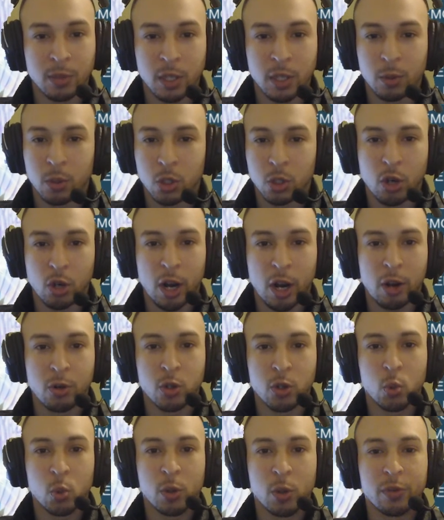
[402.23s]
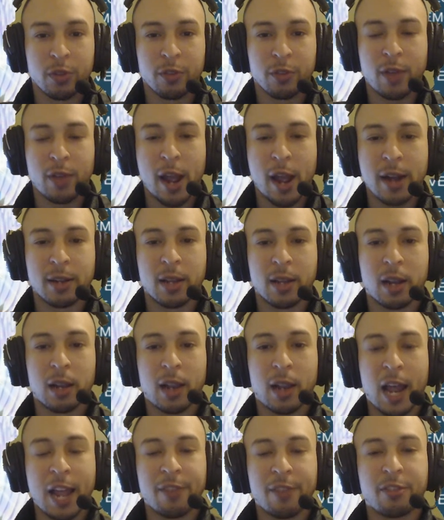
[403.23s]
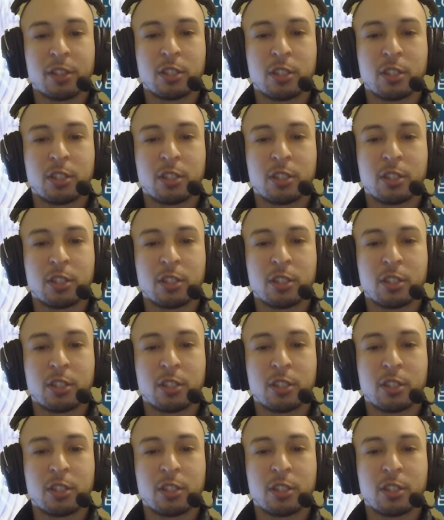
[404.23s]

They will drown you with the fact that life is